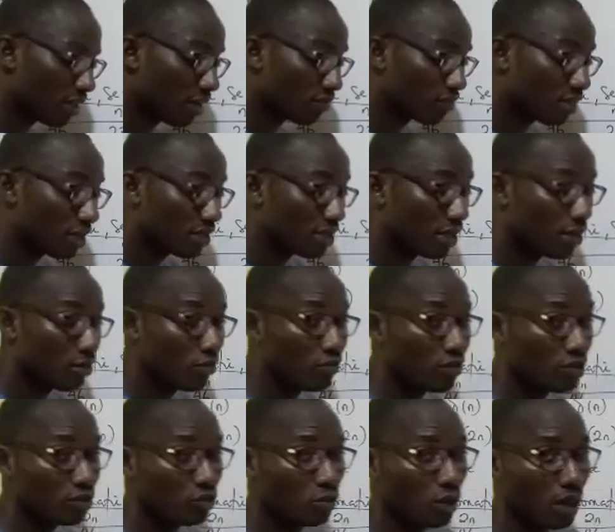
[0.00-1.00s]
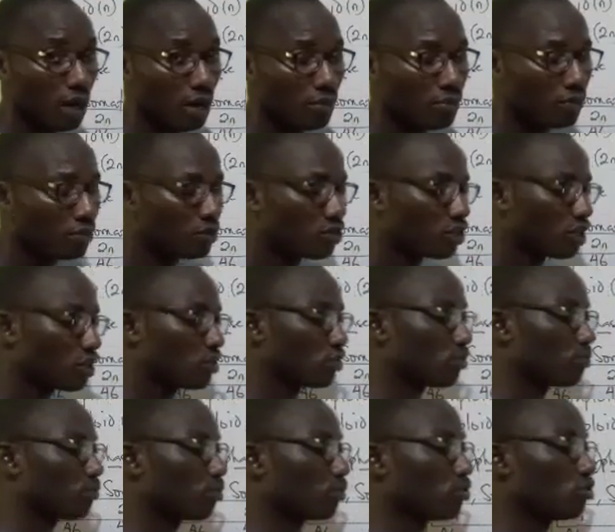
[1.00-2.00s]
After telophase, what happens? It
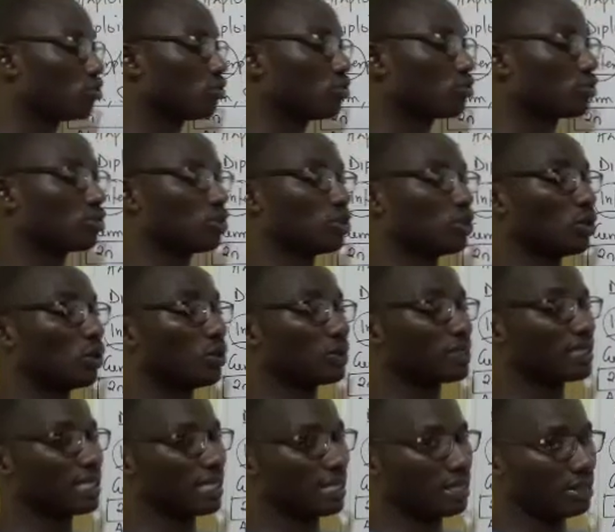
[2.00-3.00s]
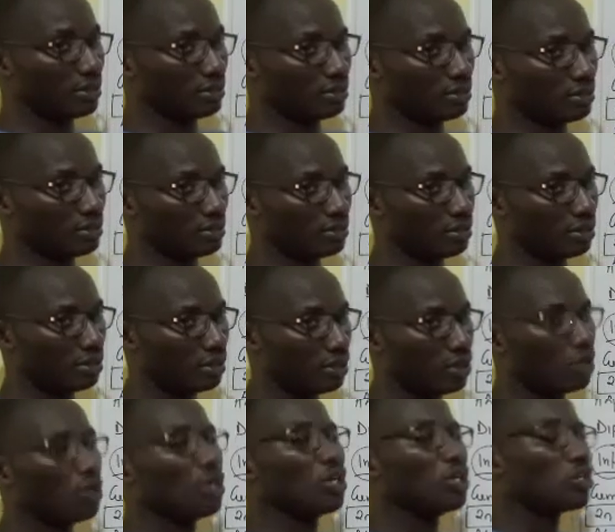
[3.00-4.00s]
will produce daughters.
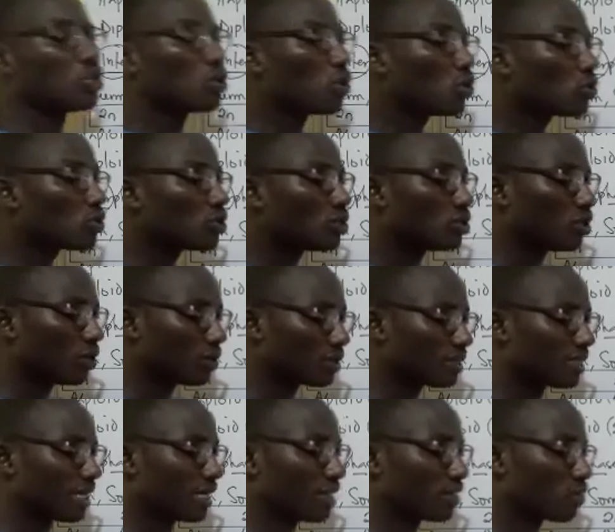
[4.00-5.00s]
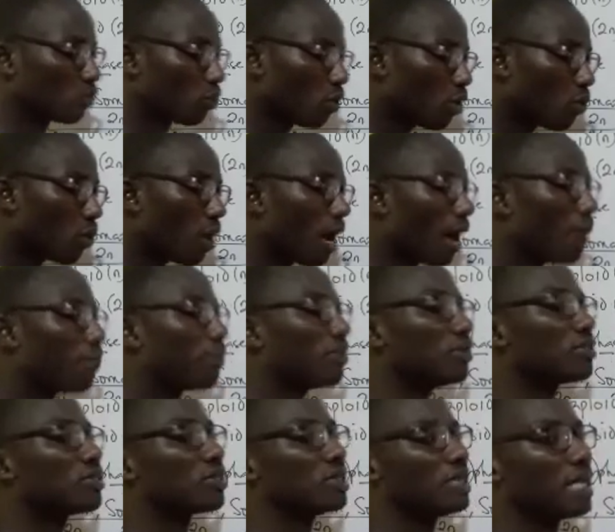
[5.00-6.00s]
Those daughters, what will
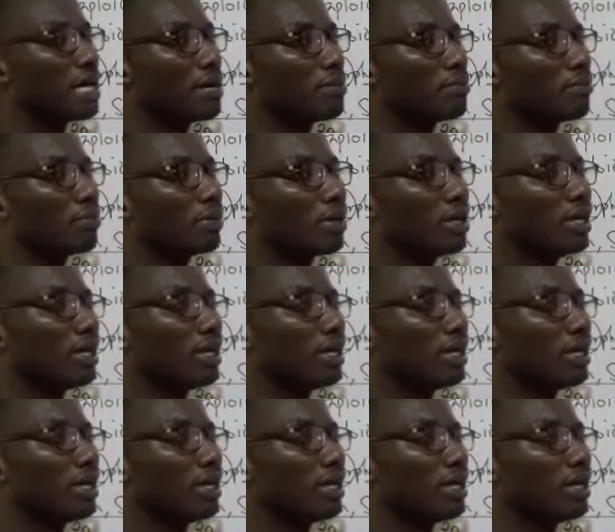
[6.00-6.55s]
happen to them?